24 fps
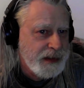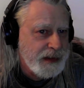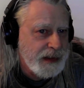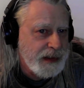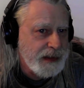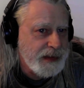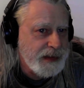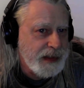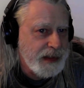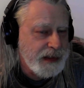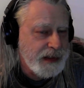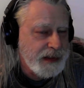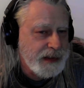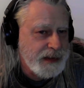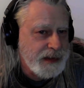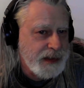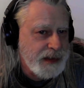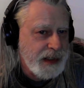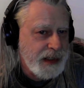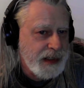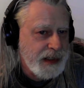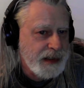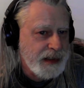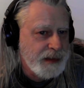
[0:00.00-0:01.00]
That's kind of
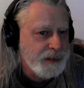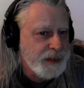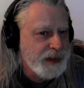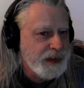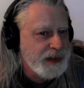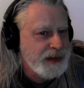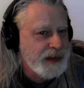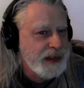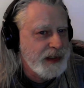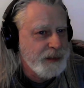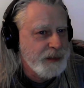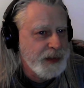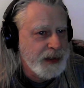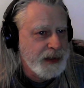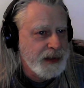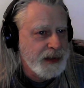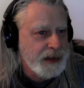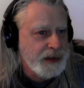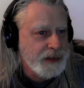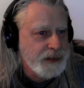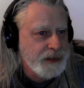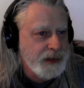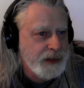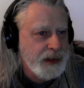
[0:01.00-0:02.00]
sad, but it's not a big
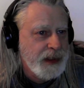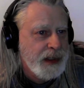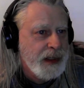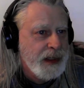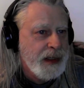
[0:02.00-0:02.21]
country.